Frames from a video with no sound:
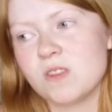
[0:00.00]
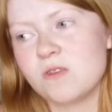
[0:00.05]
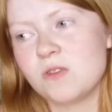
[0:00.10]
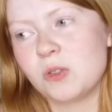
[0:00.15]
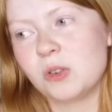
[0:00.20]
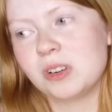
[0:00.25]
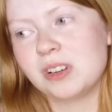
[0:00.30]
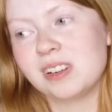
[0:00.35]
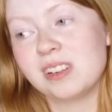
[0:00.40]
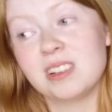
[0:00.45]

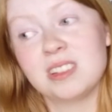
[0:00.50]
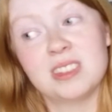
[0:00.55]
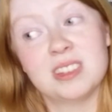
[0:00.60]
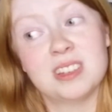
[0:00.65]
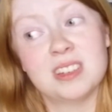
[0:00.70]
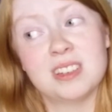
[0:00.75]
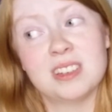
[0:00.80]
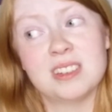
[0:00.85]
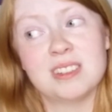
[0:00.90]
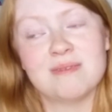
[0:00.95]
for
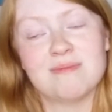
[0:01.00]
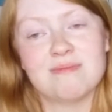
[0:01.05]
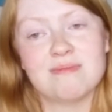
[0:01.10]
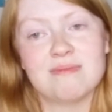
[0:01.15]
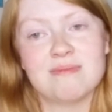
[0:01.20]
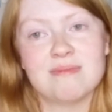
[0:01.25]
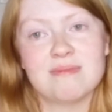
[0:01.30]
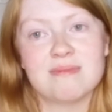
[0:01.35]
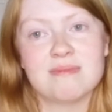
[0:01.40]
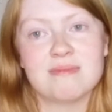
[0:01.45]
the
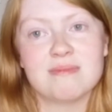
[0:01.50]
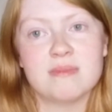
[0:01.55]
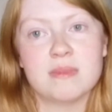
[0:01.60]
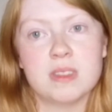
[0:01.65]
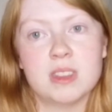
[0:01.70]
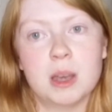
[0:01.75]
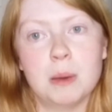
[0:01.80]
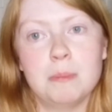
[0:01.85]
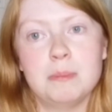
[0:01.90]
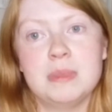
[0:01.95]

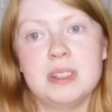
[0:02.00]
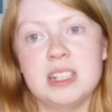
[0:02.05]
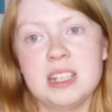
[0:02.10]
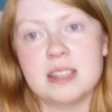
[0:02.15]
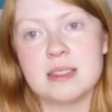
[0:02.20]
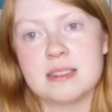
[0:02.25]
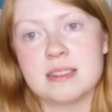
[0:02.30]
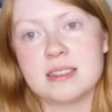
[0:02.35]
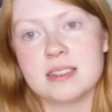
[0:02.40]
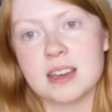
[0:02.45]

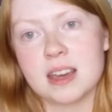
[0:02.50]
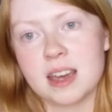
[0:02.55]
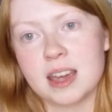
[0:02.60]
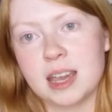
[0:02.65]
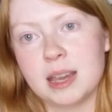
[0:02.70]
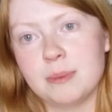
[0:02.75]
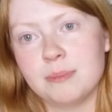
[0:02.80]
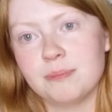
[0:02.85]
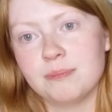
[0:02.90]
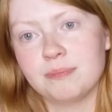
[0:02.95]
umpteenth
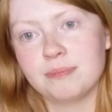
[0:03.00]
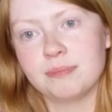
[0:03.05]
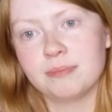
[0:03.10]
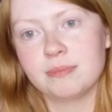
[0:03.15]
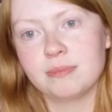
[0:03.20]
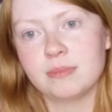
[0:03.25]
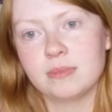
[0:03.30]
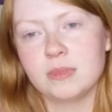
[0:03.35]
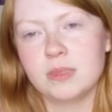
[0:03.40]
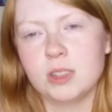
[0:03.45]
time.
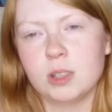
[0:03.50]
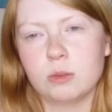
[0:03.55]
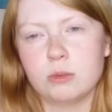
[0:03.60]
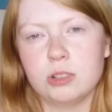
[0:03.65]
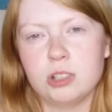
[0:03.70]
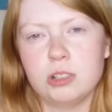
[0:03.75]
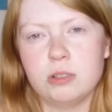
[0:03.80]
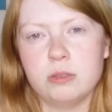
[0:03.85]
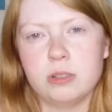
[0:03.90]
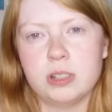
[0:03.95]

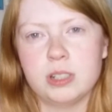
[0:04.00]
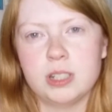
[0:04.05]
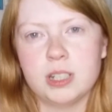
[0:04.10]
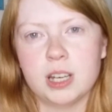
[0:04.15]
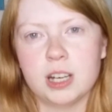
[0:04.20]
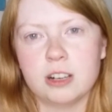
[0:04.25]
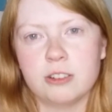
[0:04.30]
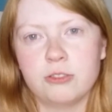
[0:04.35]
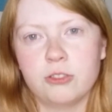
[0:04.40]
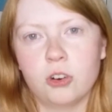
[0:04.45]
Don't you
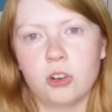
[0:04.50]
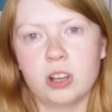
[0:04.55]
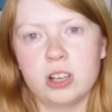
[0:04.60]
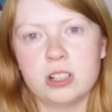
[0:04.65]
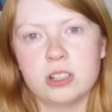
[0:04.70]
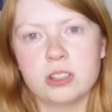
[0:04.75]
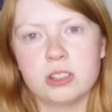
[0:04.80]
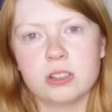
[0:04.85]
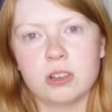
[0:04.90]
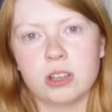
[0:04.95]
dare fall. I
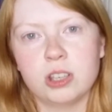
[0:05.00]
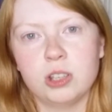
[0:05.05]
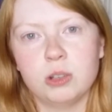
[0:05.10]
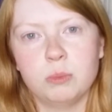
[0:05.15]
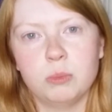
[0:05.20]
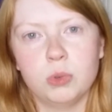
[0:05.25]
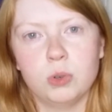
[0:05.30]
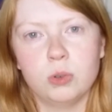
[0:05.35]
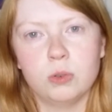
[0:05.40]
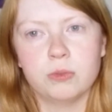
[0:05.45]
saw you
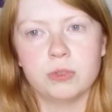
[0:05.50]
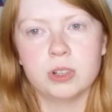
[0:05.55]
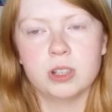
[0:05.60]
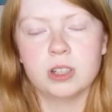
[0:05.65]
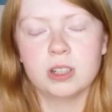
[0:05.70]
move.